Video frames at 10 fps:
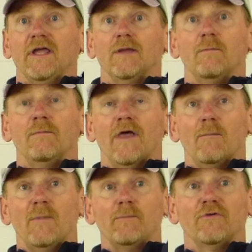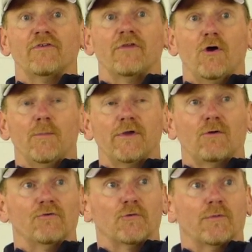in that members of the Hopi
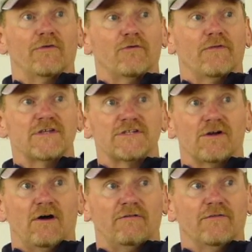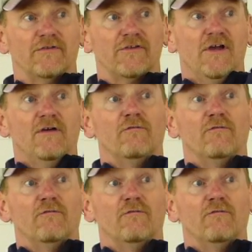Cultural Preservation Office